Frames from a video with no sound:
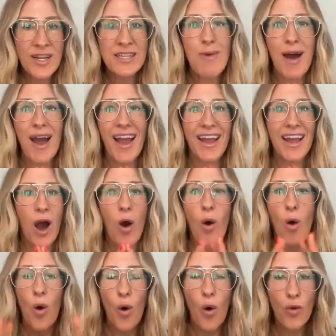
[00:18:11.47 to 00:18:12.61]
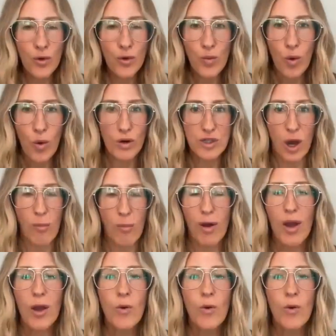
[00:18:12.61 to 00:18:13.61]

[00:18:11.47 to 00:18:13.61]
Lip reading: need to buy a whole new wardrobe.